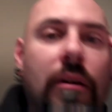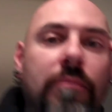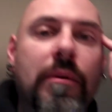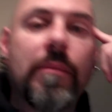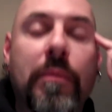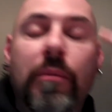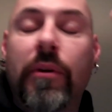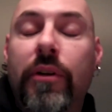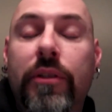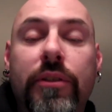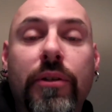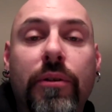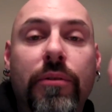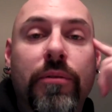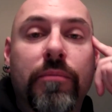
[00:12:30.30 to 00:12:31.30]
maybe one or
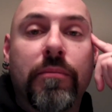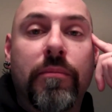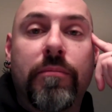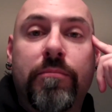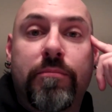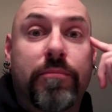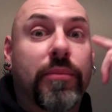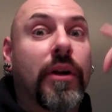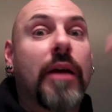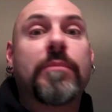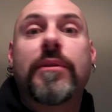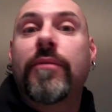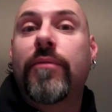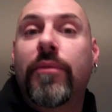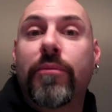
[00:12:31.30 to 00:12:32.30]
two,
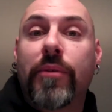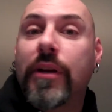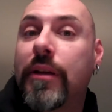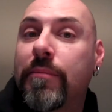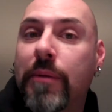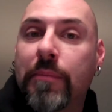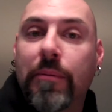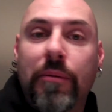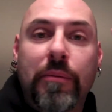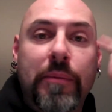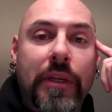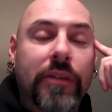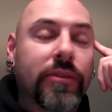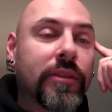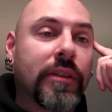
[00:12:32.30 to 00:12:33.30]
perhaps even three people would
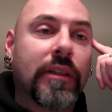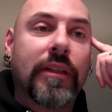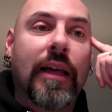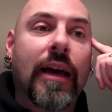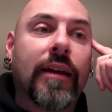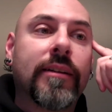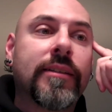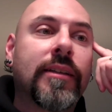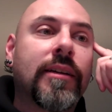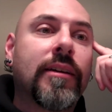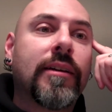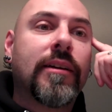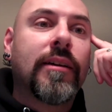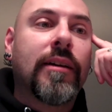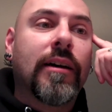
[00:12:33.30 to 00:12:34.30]
be interested in that,
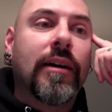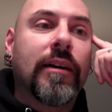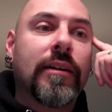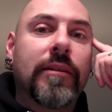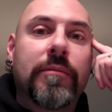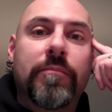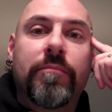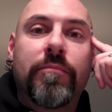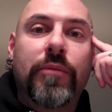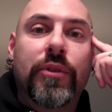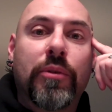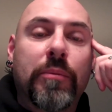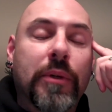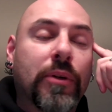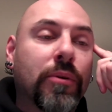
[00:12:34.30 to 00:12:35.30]
which
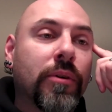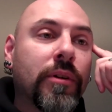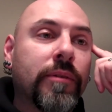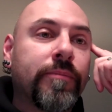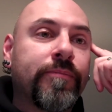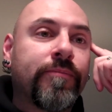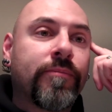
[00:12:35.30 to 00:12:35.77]
would be cool.